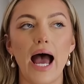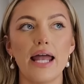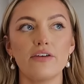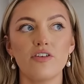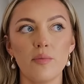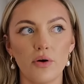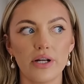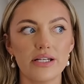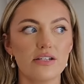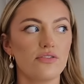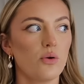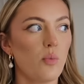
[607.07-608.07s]
And if I'm
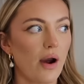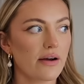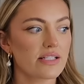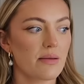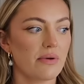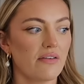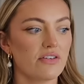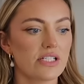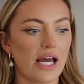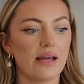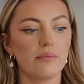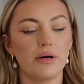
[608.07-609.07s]
honest, if you're wearing something every
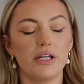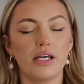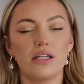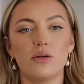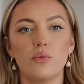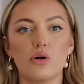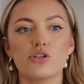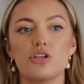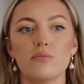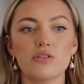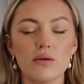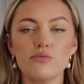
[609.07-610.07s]
day and putting it in the wash,
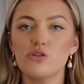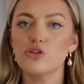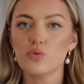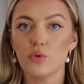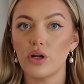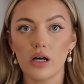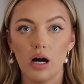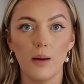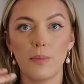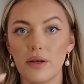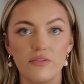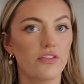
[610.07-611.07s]
sometimes you just want a
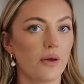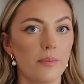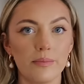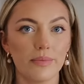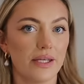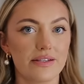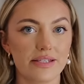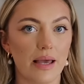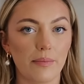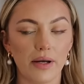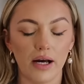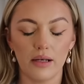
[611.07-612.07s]
couple of them in the
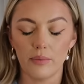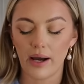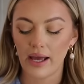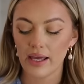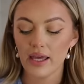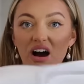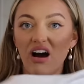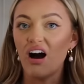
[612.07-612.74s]
same colorway.